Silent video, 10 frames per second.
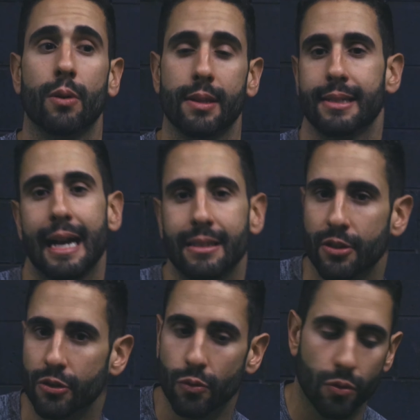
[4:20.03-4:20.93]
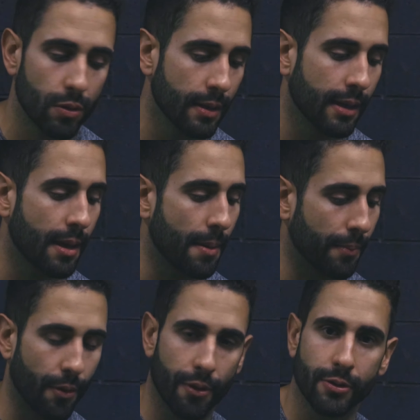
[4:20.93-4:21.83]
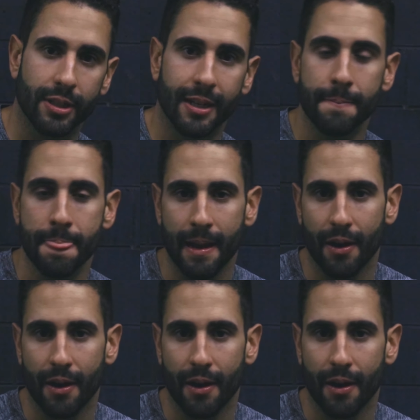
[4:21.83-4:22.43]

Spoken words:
or the size of the school. Pull those in.